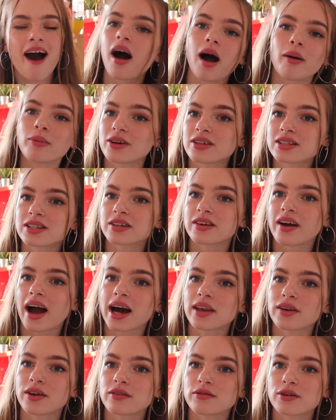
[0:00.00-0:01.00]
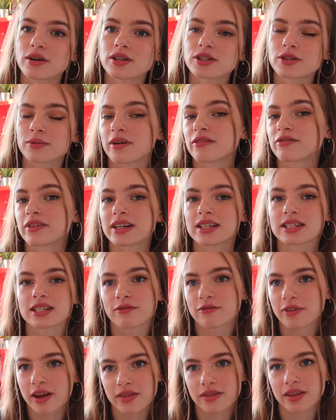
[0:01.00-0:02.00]
I'm going to hand over to my friends
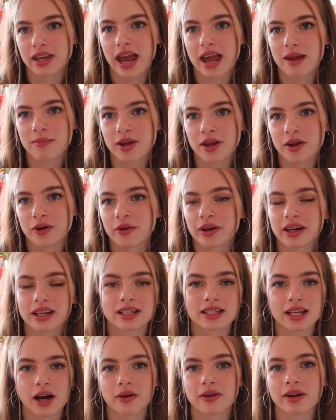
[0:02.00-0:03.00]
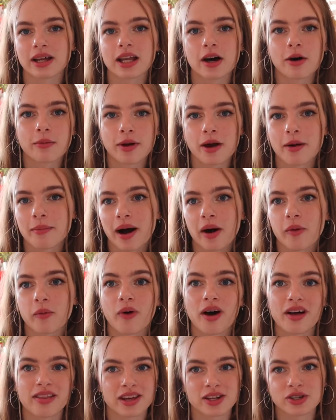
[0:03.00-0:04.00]
Faith and Amy, who are going to tell you a little bit
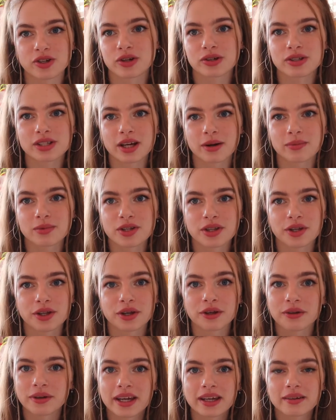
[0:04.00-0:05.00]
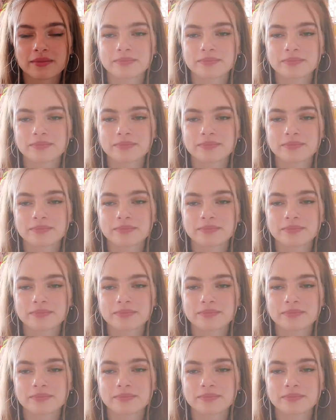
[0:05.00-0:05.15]
about why they chose to come to the uni.